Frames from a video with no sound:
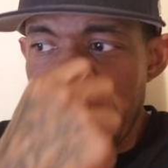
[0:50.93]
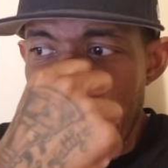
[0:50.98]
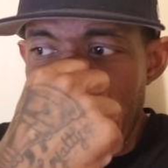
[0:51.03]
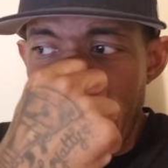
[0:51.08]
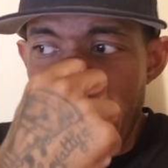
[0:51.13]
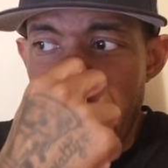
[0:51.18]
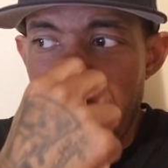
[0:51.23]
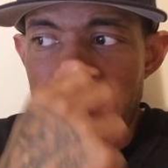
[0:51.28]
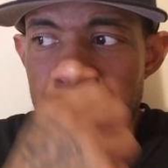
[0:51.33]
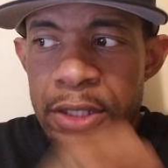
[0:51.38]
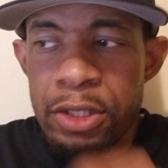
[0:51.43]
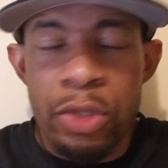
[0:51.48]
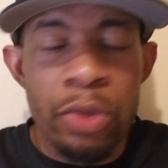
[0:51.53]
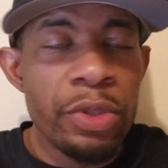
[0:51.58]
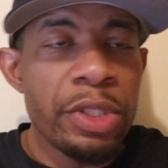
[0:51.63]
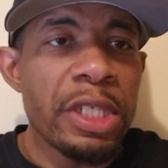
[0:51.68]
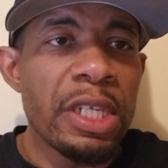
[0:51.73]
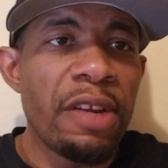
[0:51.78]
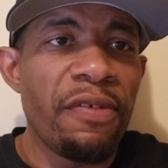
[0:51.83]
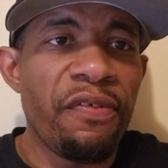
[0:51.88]
uh, due
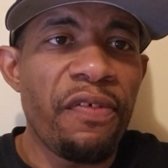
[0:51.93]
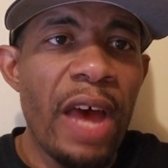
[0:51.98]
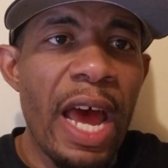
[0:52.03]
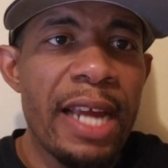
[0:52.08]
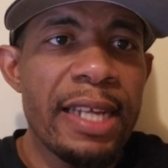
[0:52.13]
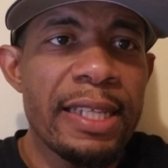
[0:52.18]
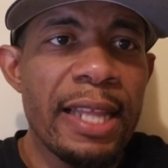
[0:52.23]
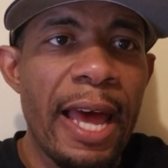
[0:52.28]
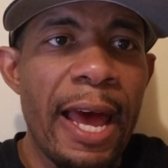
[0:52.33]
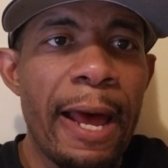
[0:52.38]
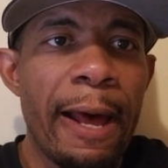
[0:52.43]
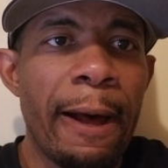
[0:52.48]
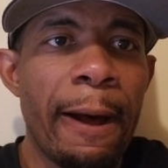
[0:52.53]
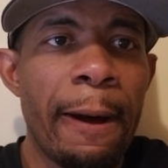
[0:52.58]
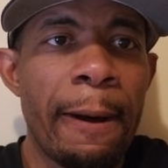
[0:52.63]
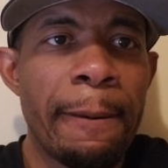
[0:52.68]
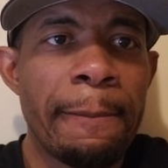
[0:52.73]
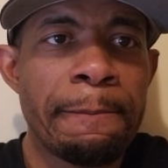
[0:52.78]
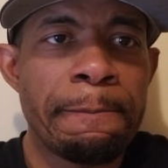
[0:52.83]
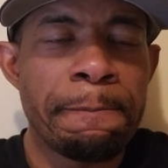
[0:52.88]
to the fact that
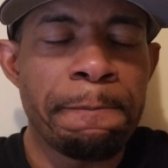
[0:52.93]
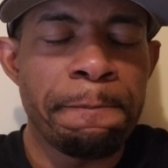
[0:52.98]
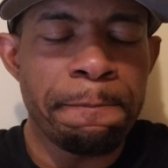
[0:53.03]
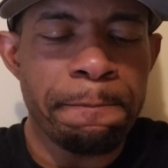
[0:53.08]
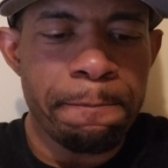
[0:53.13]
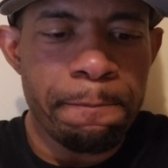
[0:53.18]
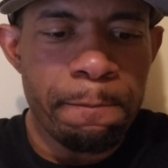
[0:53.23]
um,